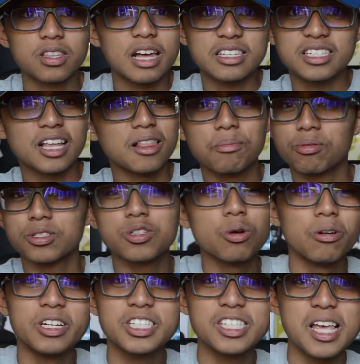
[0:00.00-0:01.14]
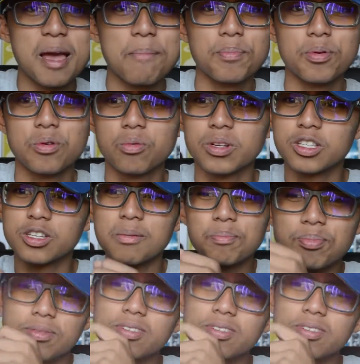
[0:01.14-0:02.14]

That celebratory sample with the